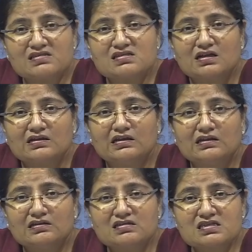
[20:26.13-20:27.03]

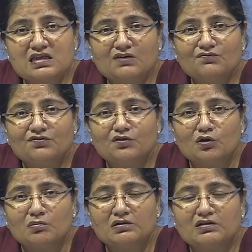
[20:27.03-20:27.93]
studying the same
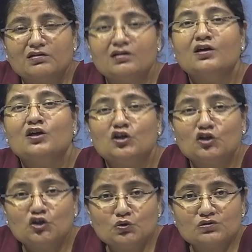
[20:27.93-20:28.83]
phenomenon
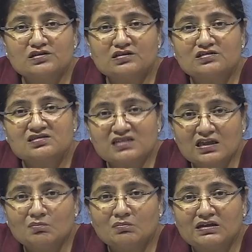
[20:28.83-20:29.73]
using the
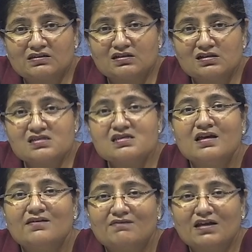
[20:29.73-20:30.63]
same methods
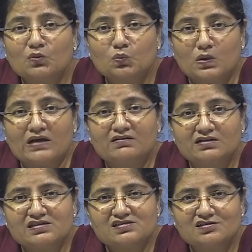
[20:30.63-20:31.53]
that one
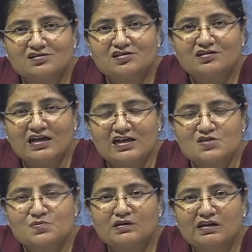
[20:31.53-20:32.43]
researcher
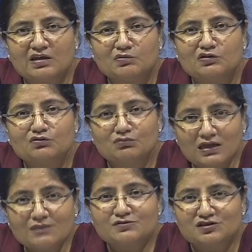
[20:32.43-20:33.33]
has been able to
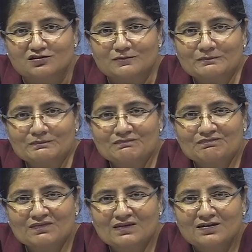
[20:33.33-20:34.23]
capture?
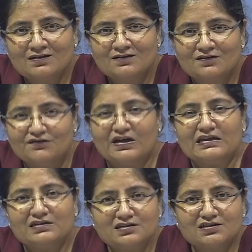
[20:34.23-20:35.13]

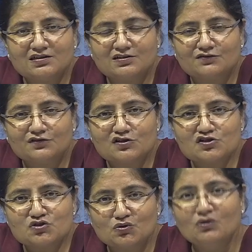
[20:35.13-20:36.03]
Validity
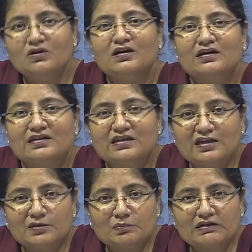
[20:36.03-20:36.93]
refers to the
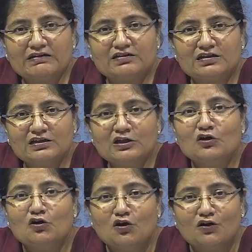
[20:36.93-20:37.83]
ability
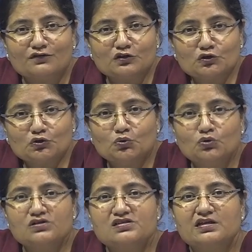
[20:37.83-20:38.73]
of the
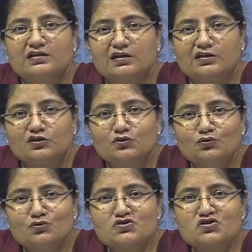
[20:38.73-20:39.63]
tools that are
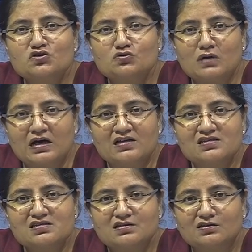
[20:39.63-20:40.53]
used to
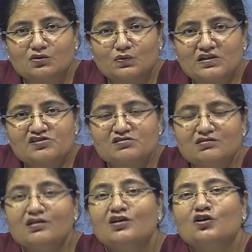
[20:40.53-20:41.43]
answer the
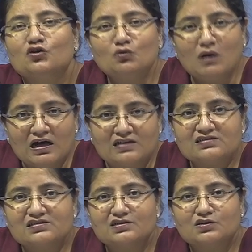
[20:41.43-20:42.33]
question
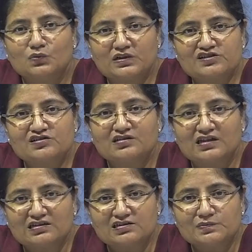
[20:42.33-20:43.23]

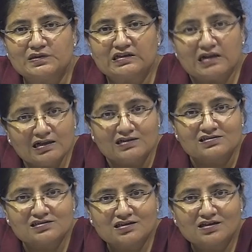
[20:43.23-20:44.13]
that is being
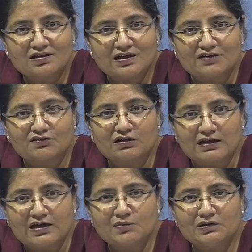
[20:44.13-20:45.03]
asked, and
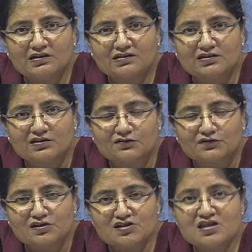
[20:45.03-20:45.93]
reliability
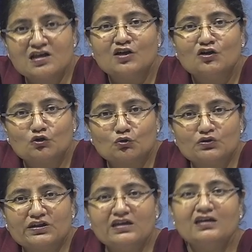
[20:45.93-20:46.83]
refers to
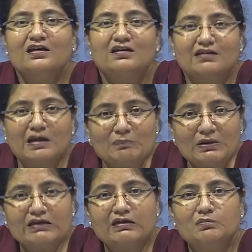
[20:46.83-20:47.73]
the
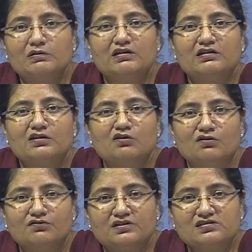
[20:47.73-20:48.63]
replicability
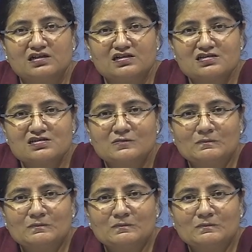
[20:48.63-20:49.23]
of results.